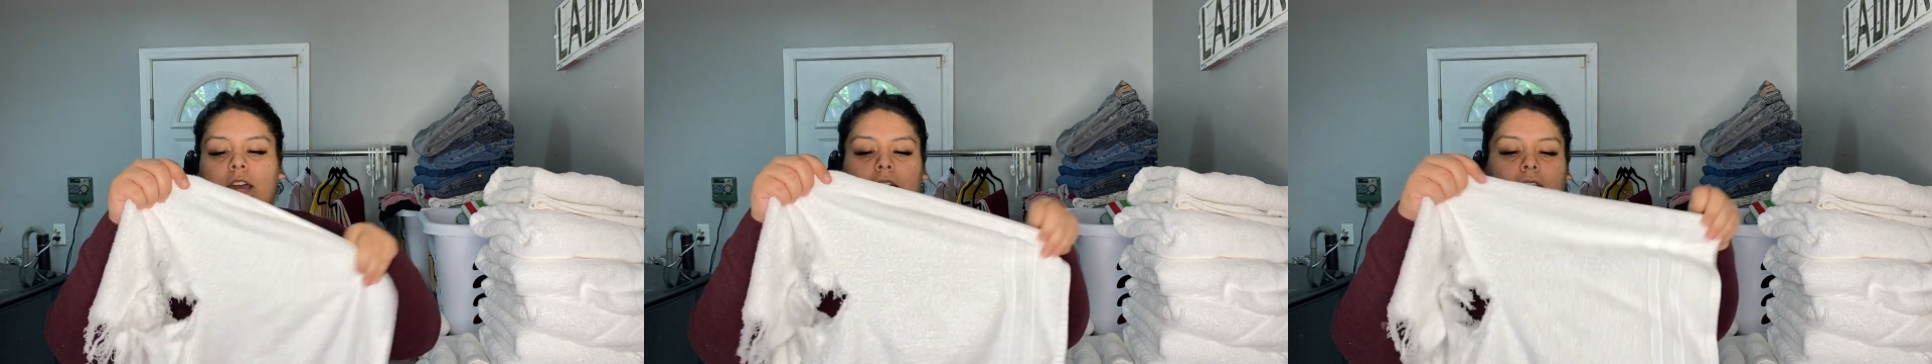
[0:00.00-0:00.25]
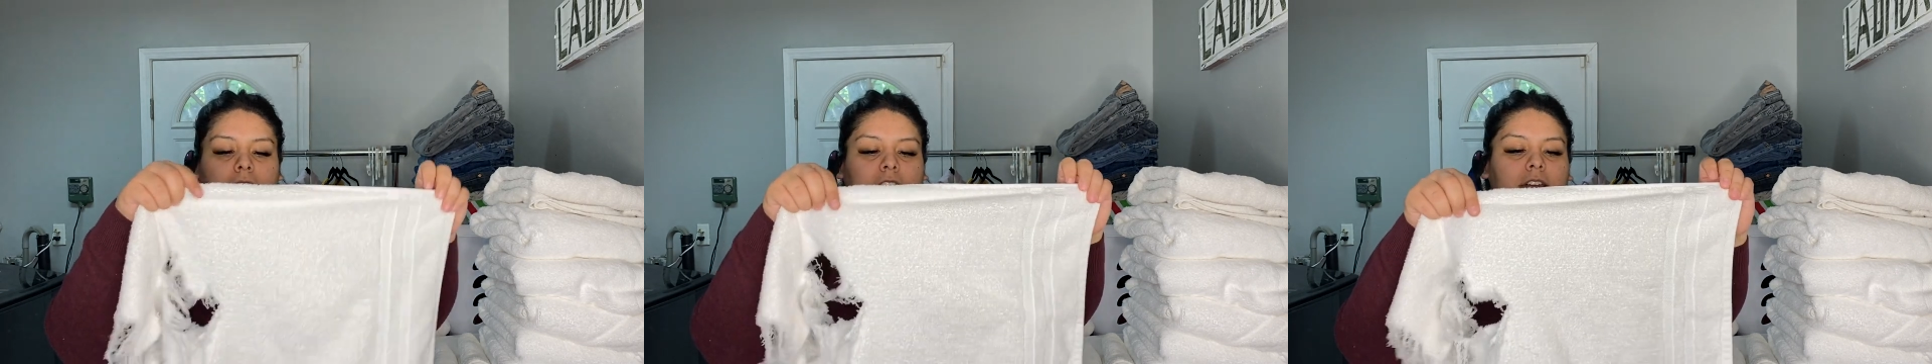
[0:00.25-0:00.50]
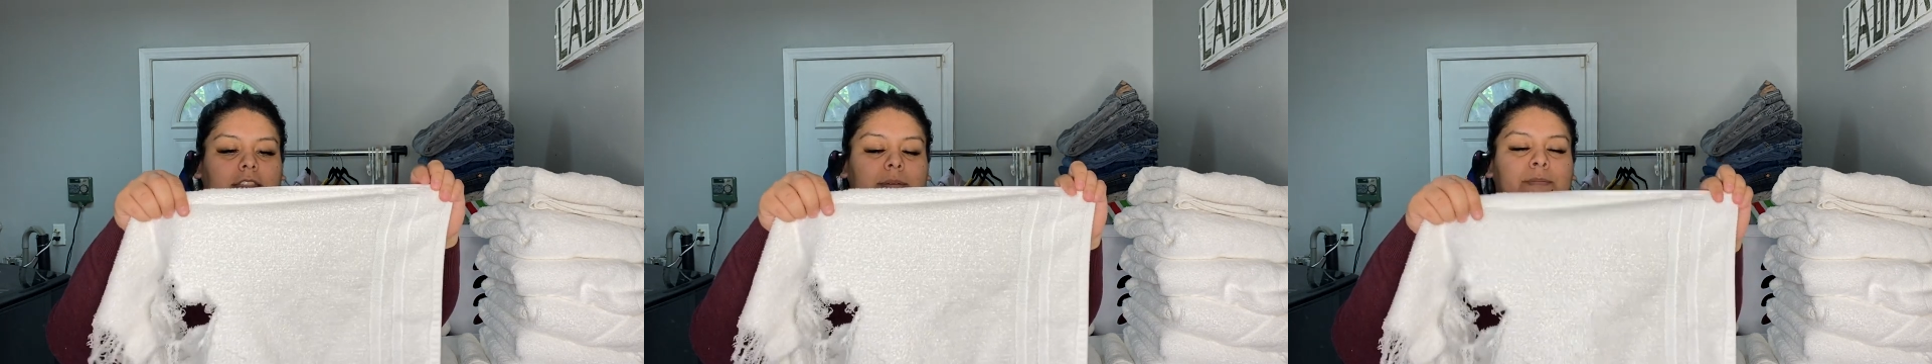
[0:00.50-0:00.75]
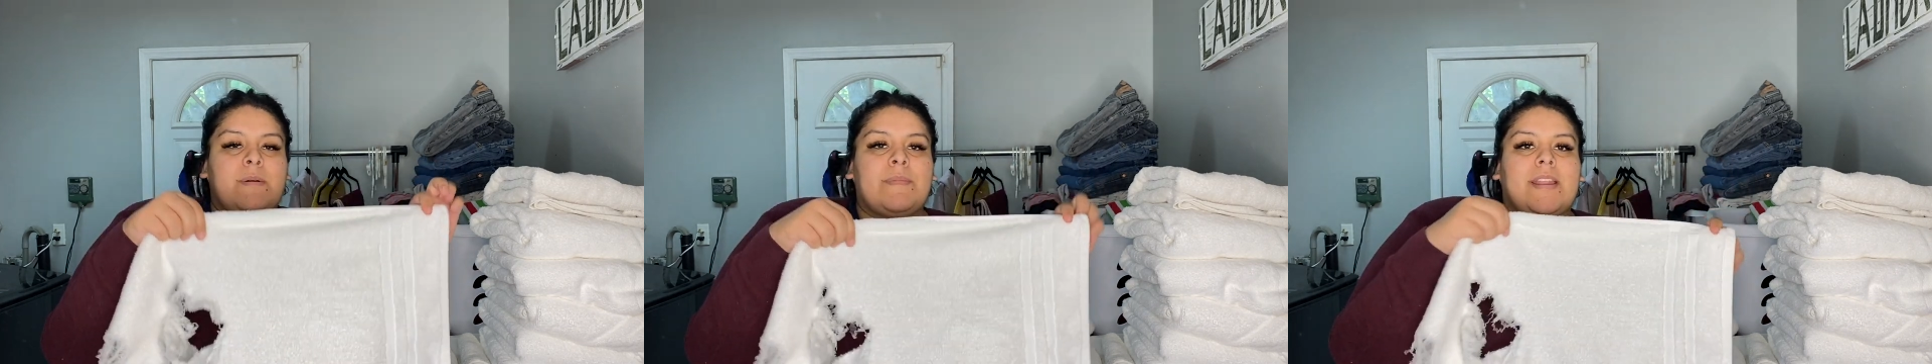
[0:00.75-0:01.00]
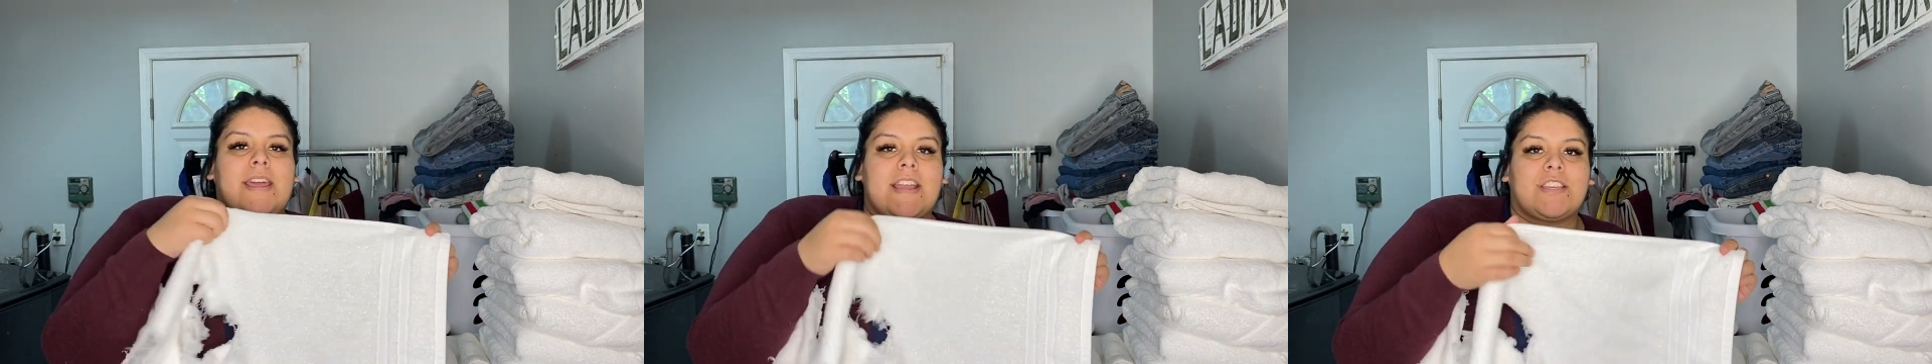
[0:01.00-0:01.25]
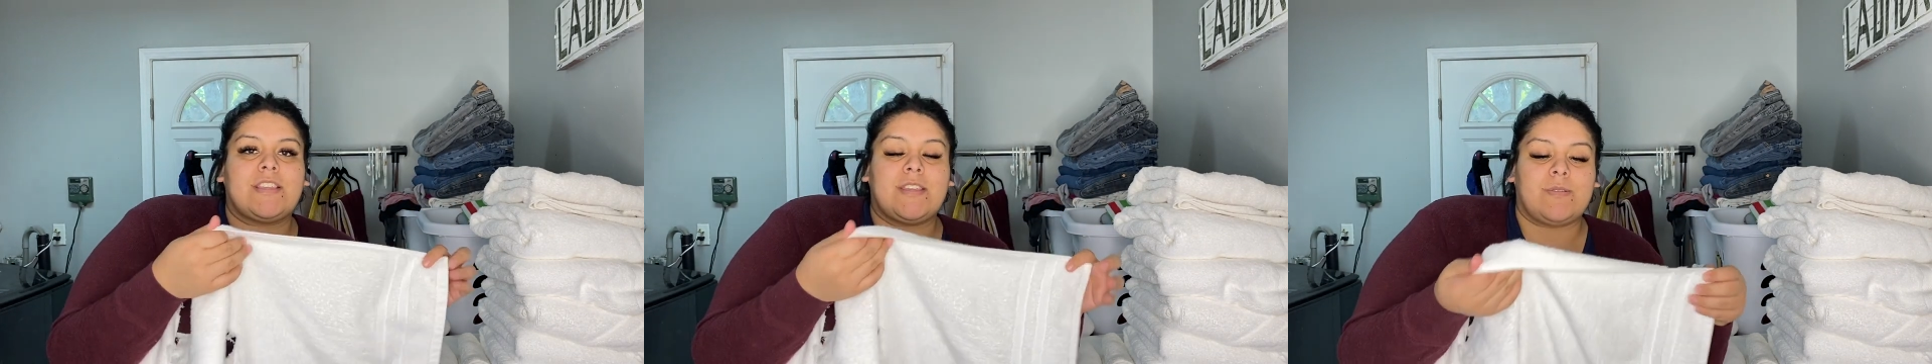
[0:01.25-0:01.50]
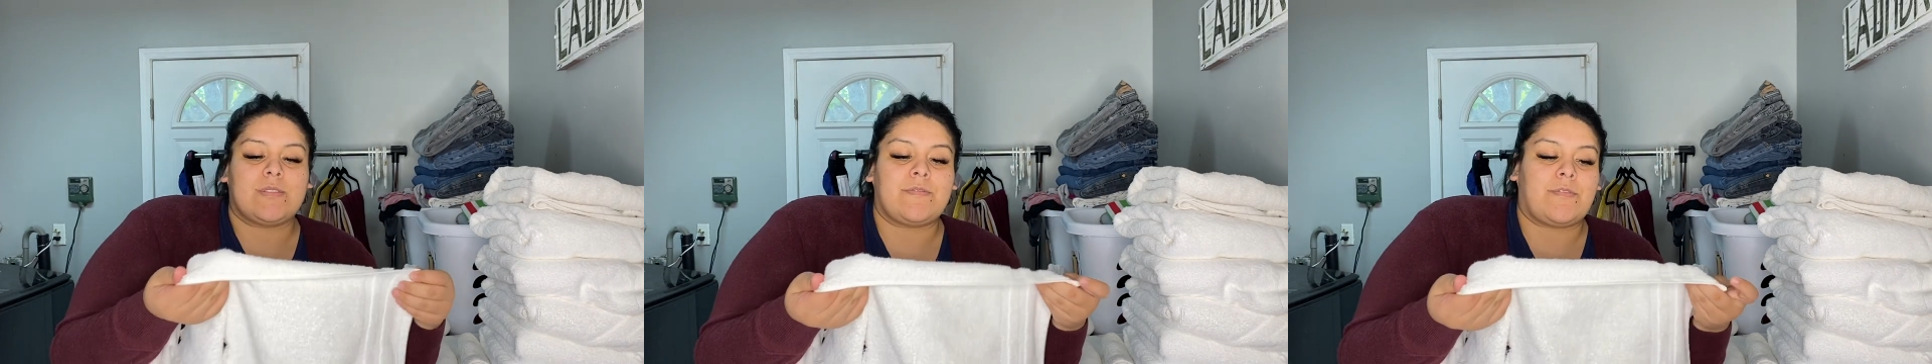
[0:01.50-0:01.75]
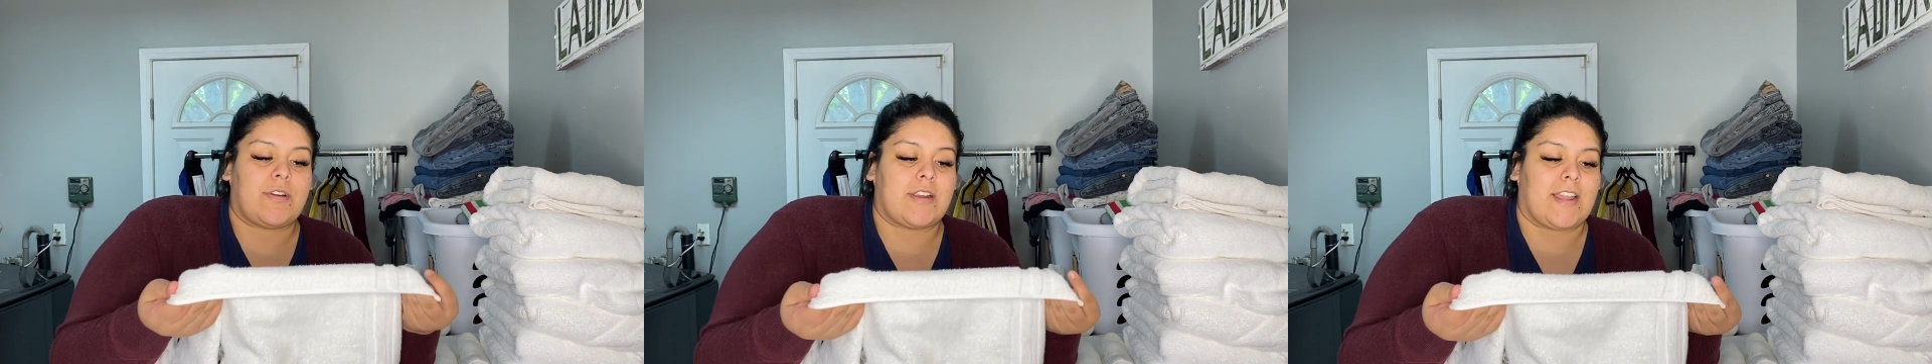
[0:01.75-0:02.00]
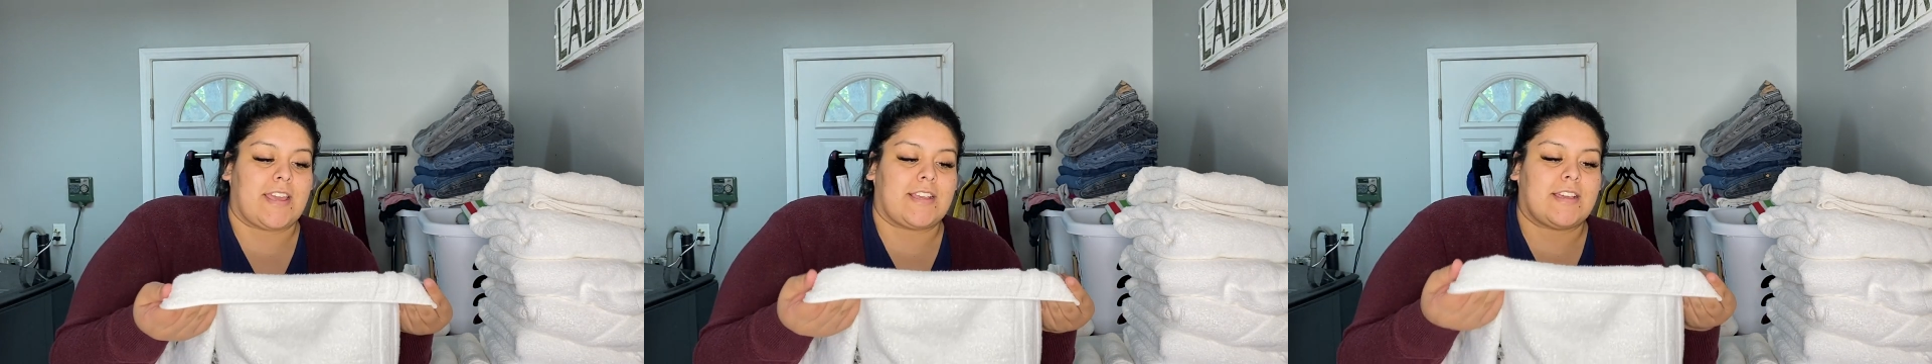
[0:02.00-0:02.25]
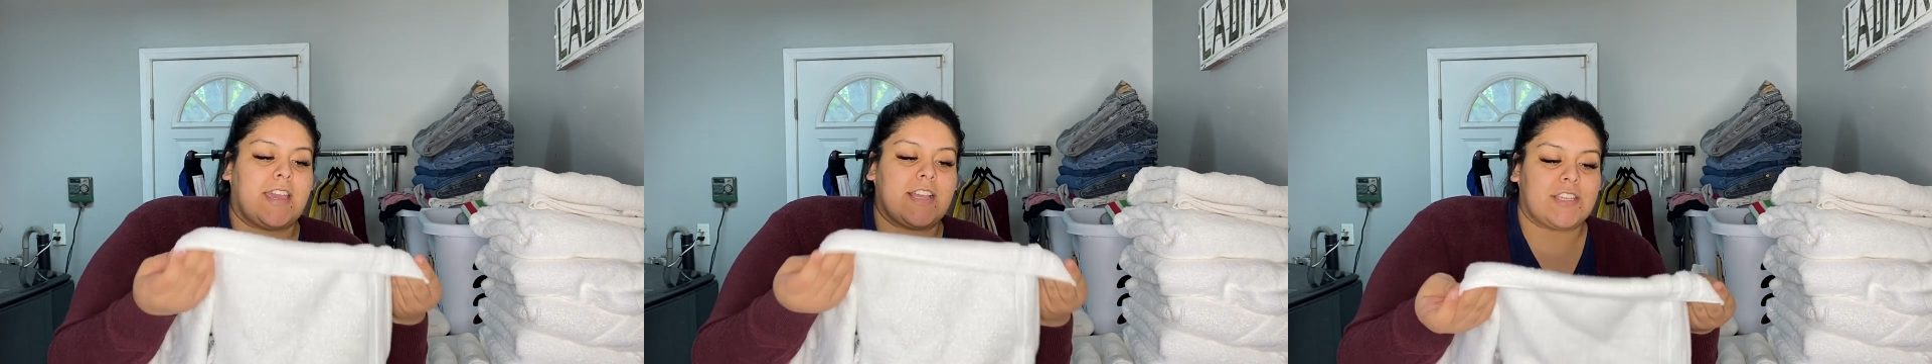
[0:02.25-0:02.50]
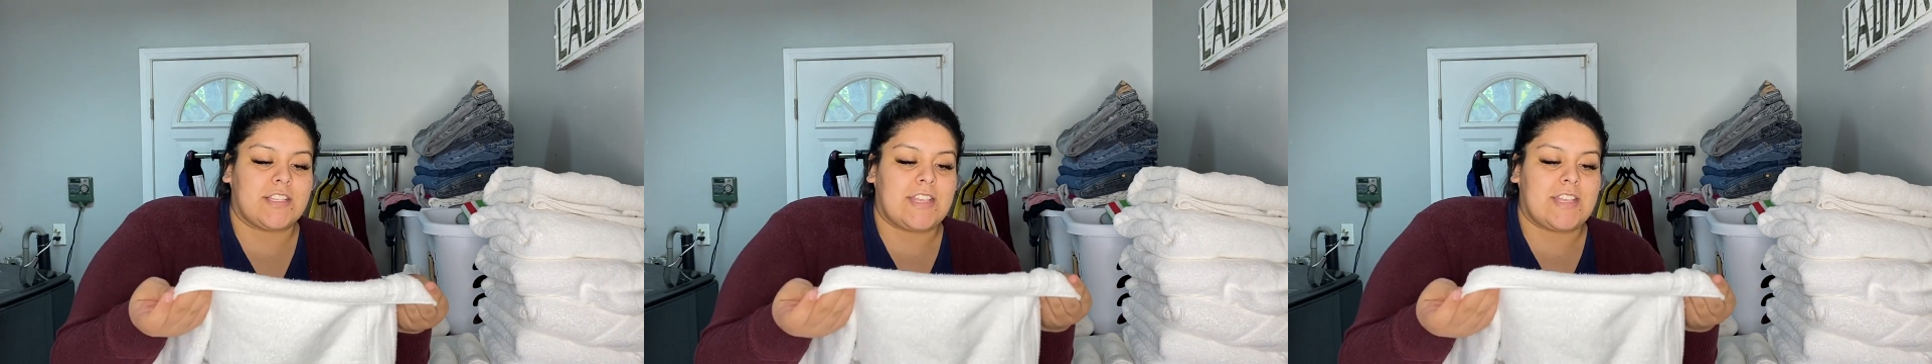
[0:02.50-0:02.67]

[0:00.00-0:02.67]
I cut them up and I actually use them for like kitchen